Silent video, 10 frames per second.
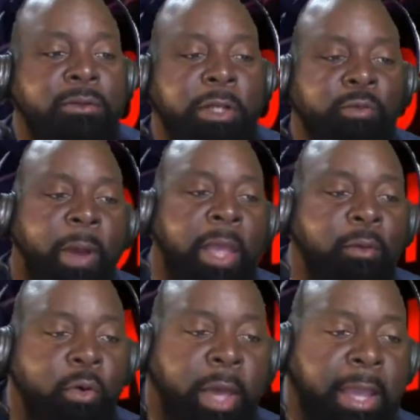That's right.
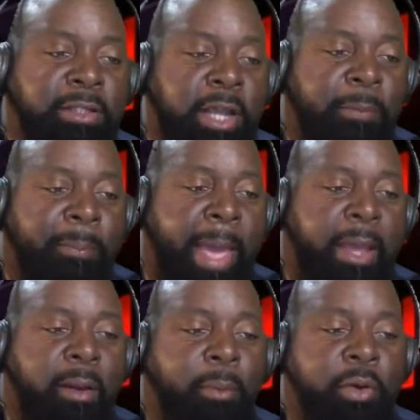Okay, Jeff
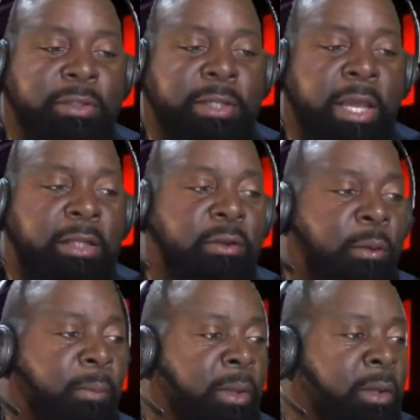McLemore says
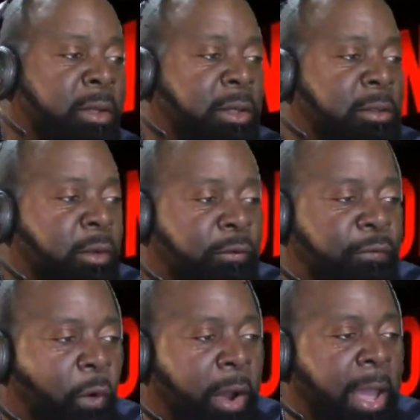
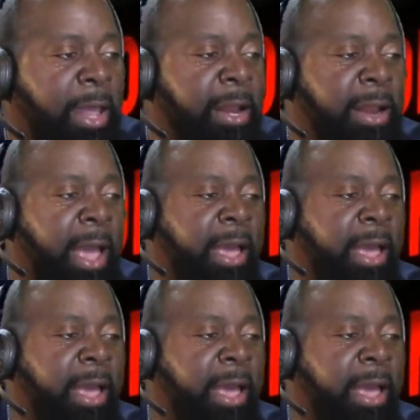$4.89